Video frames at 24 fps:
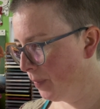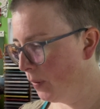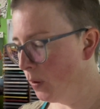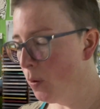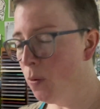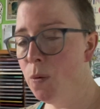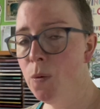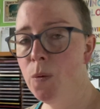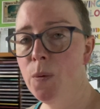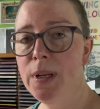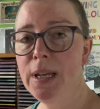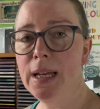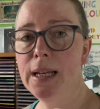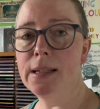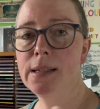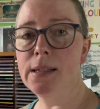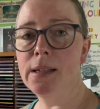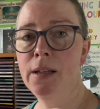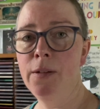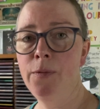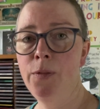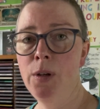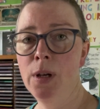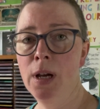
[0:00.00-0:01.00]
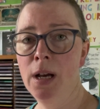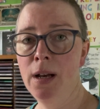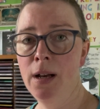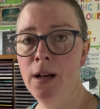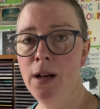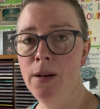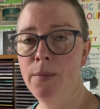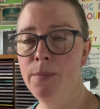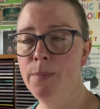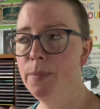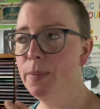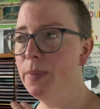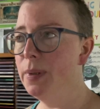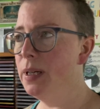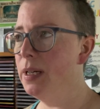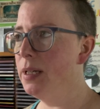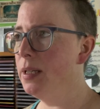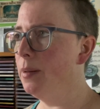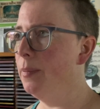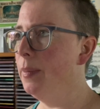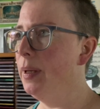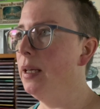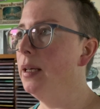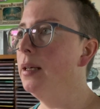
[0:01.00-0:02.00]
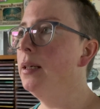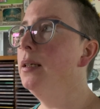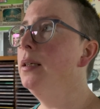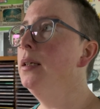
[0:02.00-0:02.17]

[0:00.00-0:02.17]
Oh yes, pardon me,